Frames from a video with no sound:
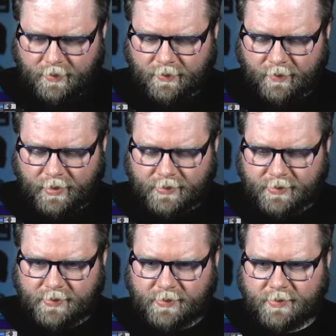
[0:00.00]
Great.
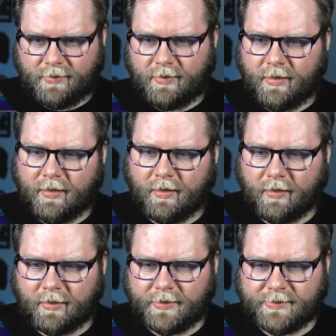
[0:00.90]

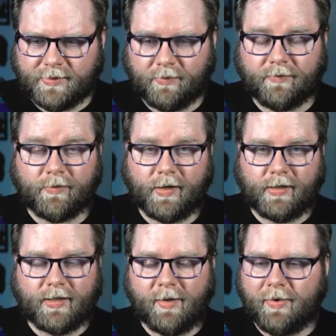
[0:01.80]
So we've
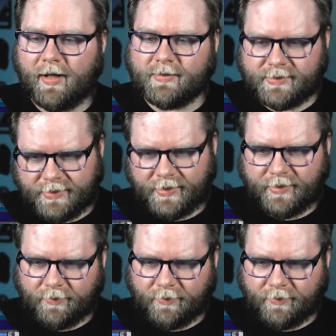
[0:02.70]
created that policy.